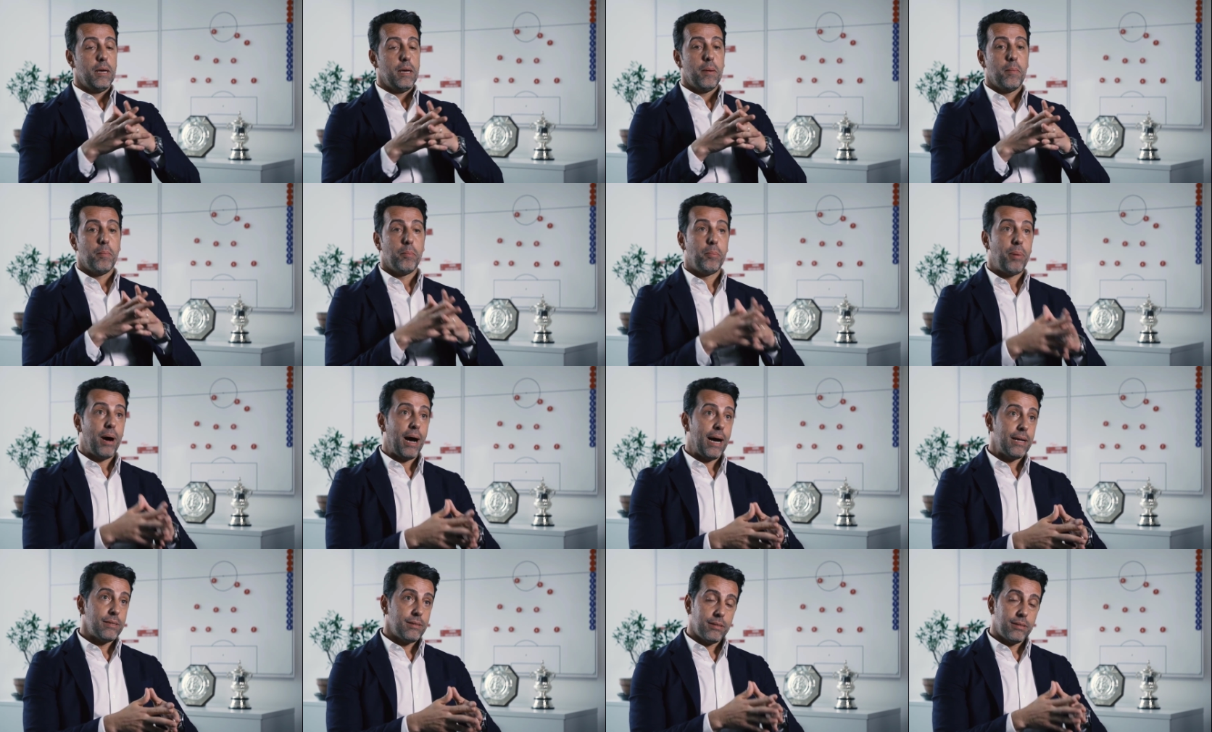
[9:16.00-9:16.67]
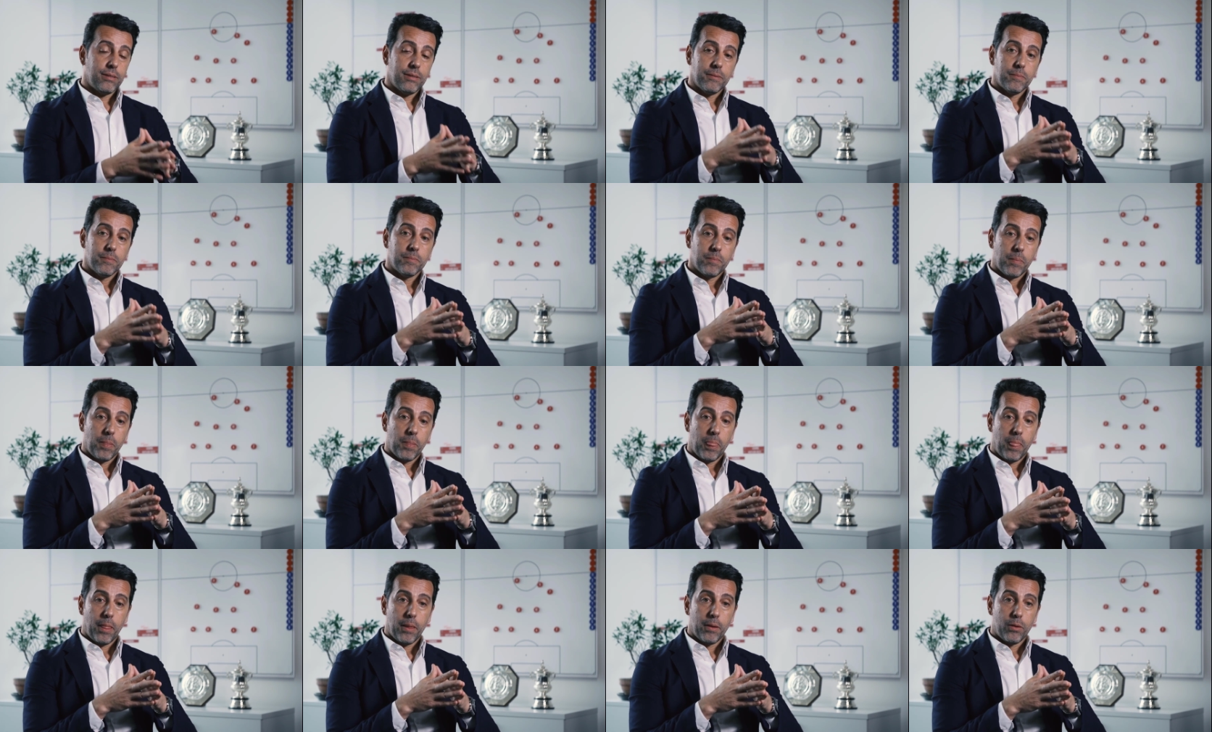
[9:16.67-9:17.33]
but
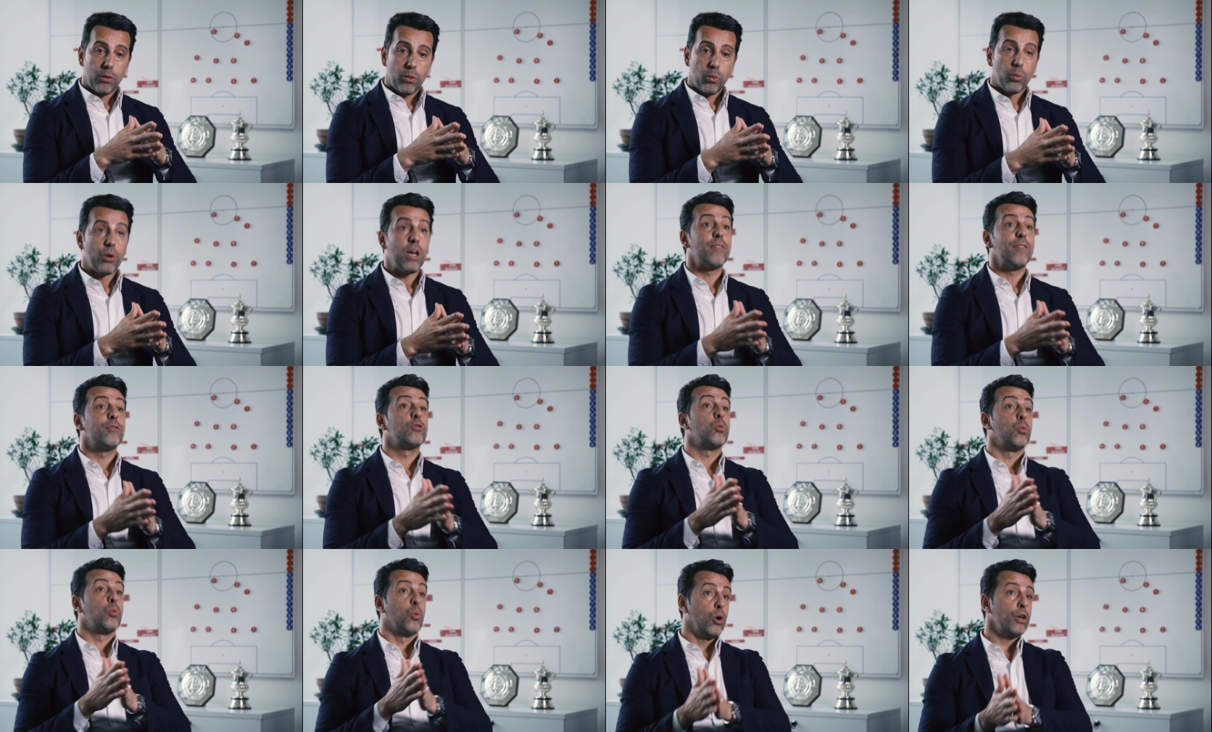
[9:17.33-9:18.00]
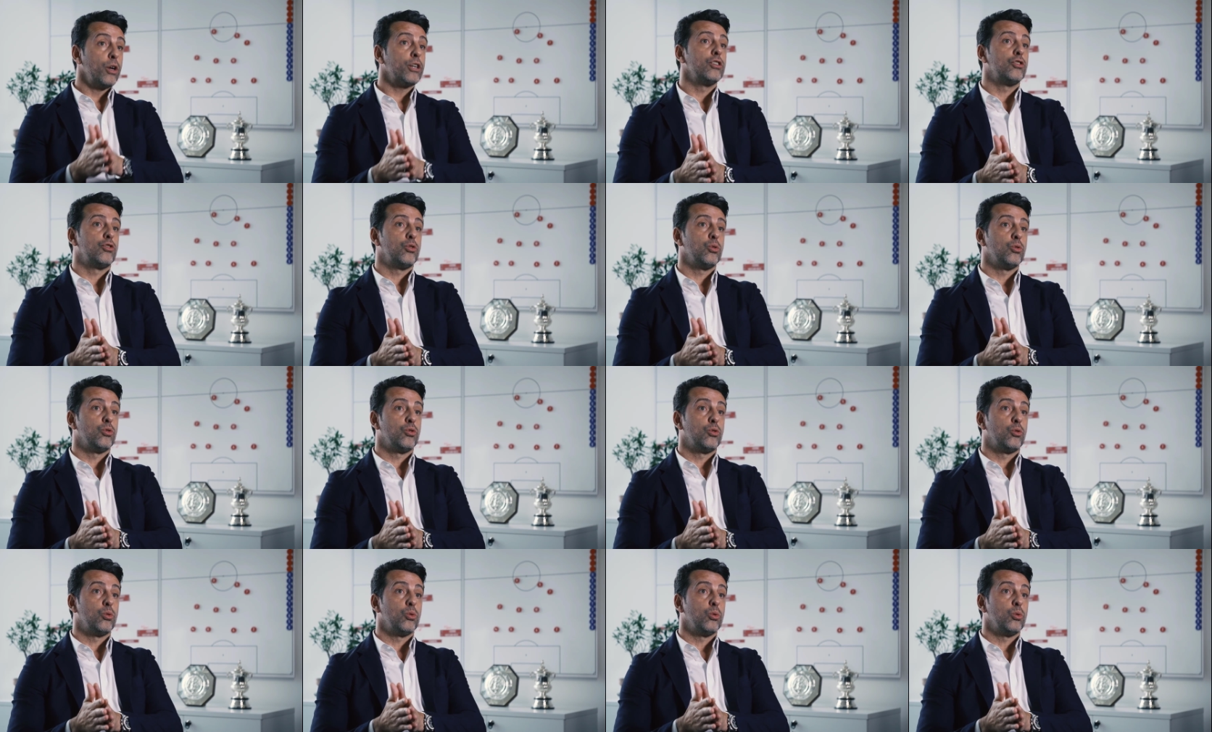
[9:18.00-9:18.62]
we have to work to, to,